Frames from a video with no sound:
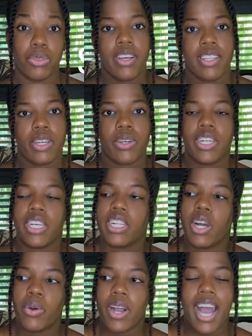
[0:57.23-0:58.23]
They're gonna
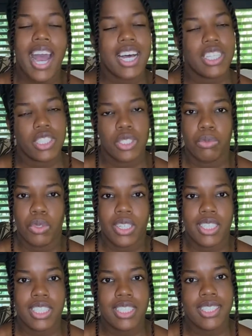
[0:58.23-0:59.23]
now ask you more
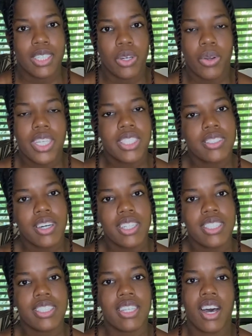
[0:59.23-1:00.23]
detailed
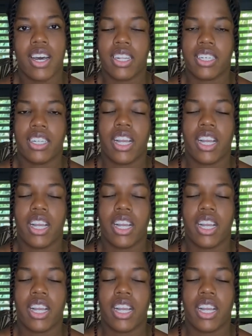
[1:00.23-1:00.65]
questions on